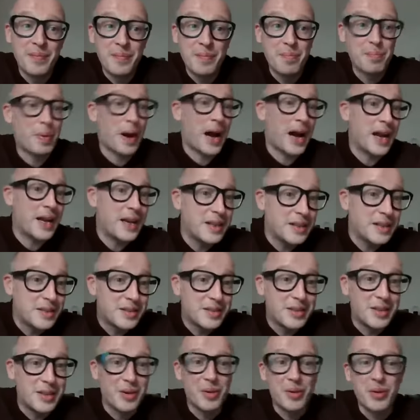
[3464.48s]

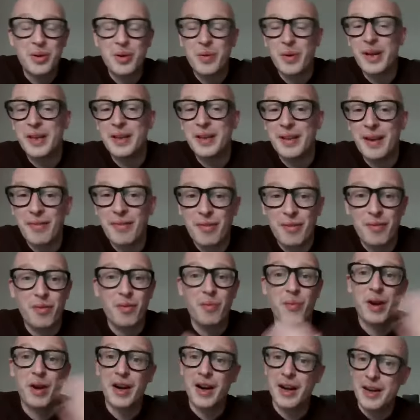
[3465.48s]
bias, you know, quite different from
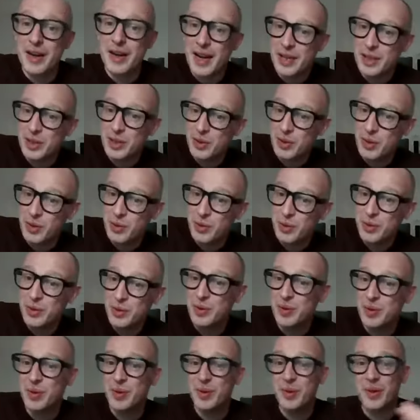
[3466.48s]
where I naturally go
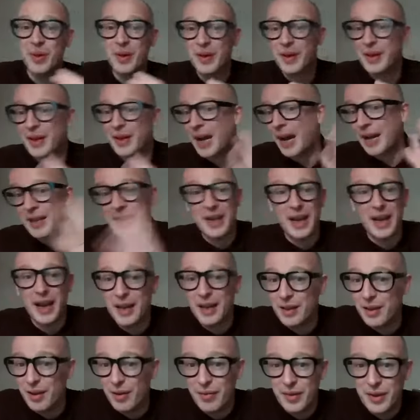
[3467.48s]
to, and yet I
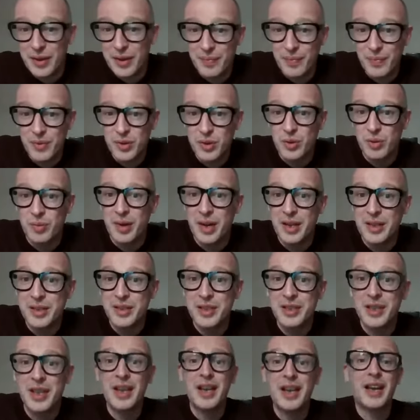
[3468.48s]
love it so much.
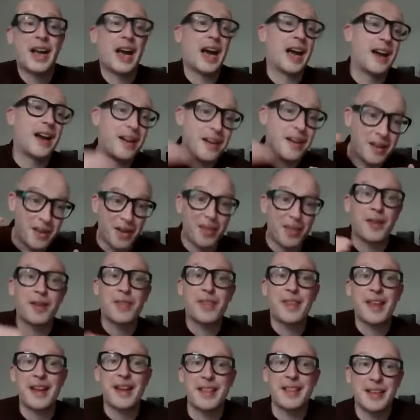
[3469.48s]
And another
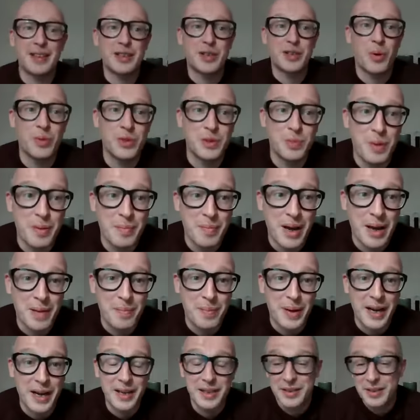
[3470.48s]
thing that's always been my
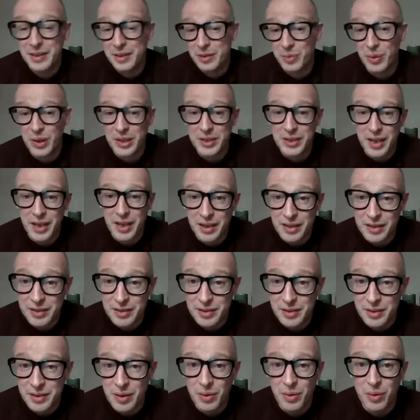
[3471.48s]
bias is whiskey
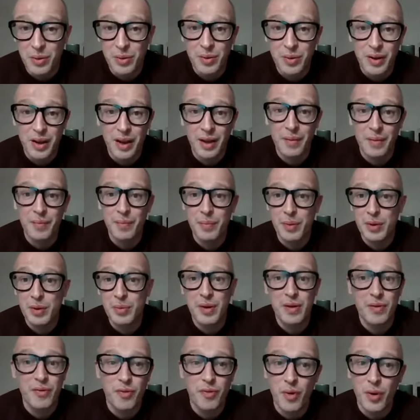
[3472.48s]
that's, you know, at
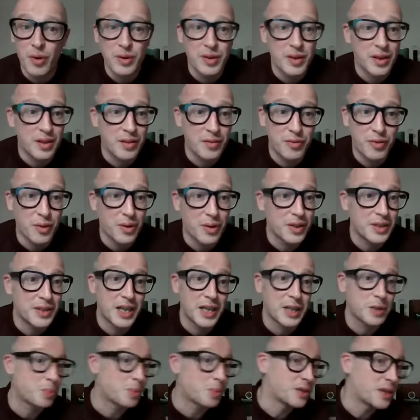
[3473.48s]
between 40 and
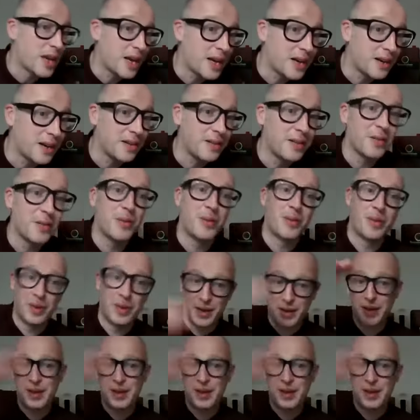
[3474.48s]
46%. You know,